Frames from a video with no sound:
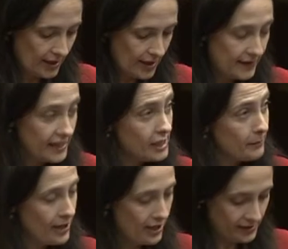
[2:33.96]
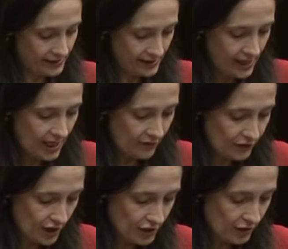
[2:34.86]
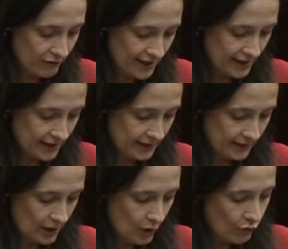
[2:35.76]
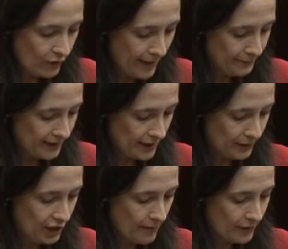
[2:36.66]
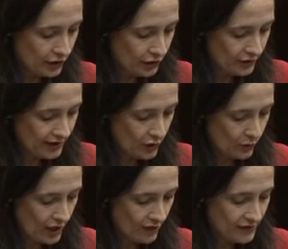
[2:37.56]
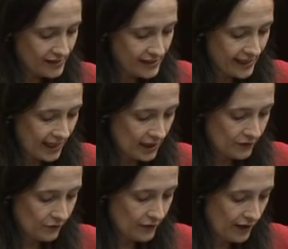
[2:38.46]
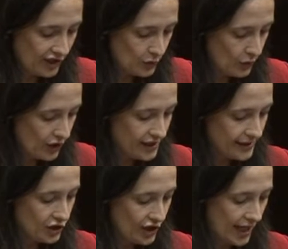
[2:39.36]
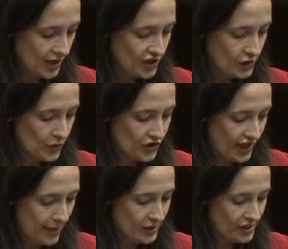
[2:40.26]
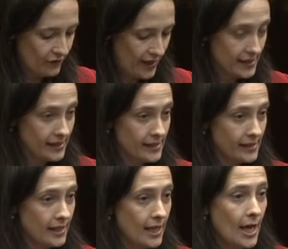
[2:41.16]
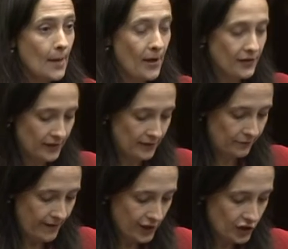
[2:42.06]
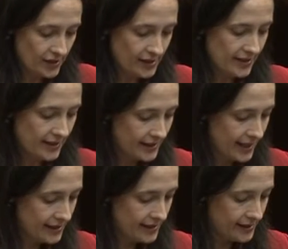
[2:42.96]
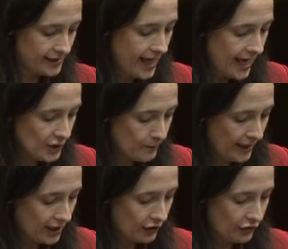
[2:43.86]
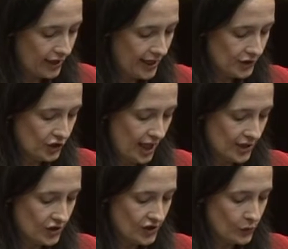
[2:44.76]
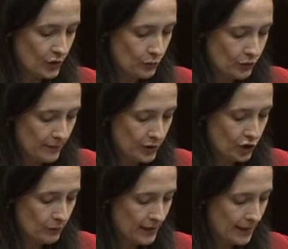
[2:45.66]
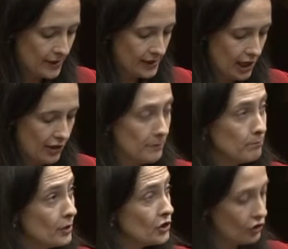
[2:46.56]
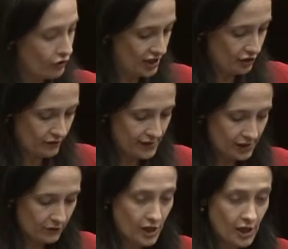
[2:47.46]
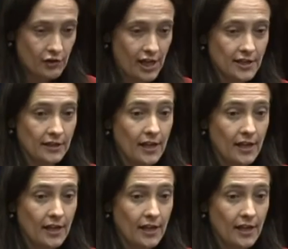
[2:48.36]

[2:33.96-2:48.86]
These parents, if not already, rapidly become acutely aware of the scale of the varied worries and challenges which they must face, about infections, diseases and many other health challenges which premature babies are at much greater risk of contracting